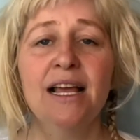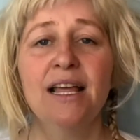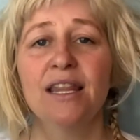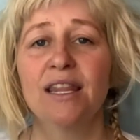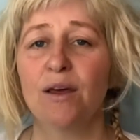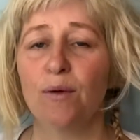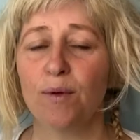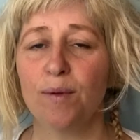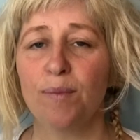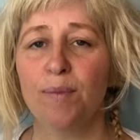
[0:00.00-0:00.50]

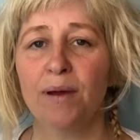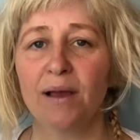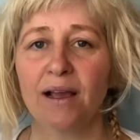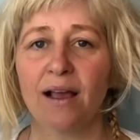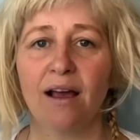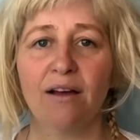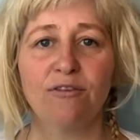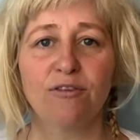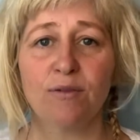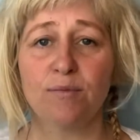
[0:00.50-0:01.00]
that we pick
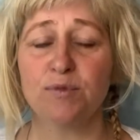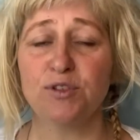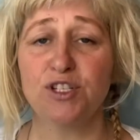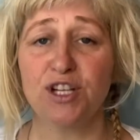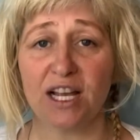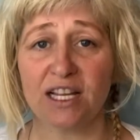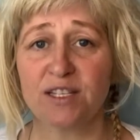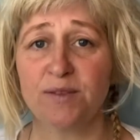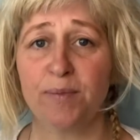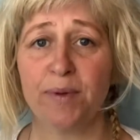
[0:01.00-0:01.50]
up from
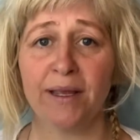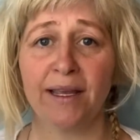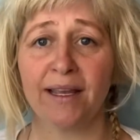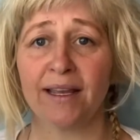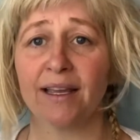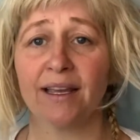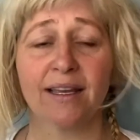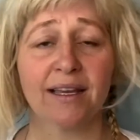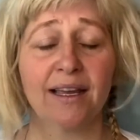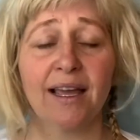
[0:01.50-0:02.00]
just being
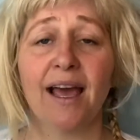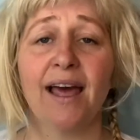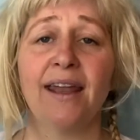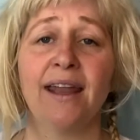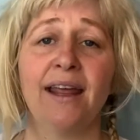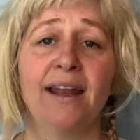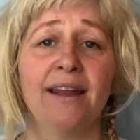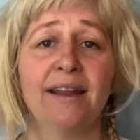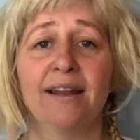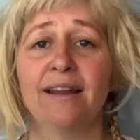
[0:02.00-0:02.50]

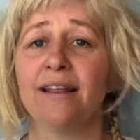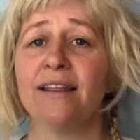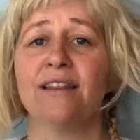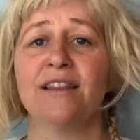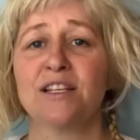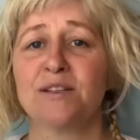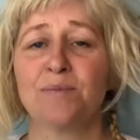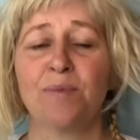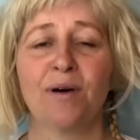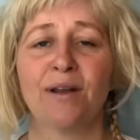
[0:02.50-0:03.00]
incarnated in this
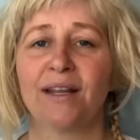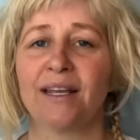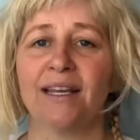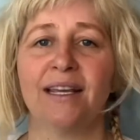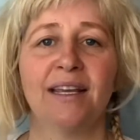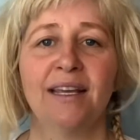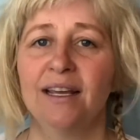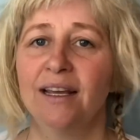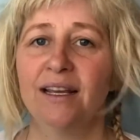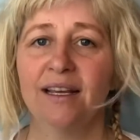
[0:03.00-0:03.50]
body,
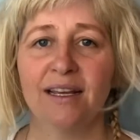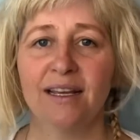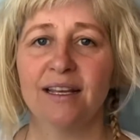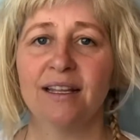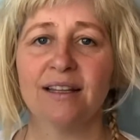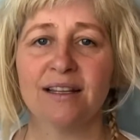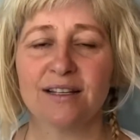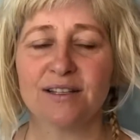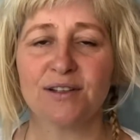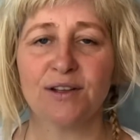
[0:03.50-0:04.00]
in
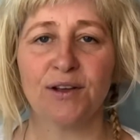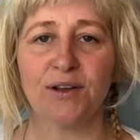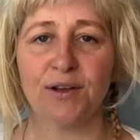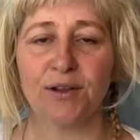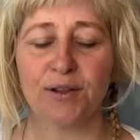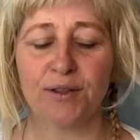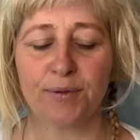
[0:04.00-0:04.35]
this earth.